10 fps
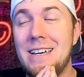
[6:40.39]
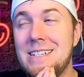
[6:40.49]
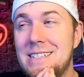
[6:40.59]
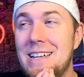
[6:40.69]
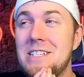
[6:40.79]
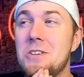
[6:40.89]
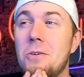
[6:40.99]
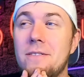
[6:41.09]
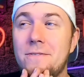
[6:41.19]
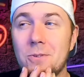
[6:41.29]
He said he
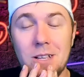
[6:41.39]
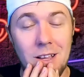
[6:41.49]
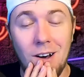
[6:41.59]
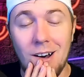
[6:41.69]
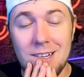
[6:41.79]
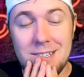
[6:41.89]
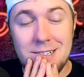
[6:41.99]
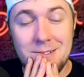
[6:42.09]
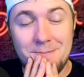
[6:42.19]
sold it for a loss.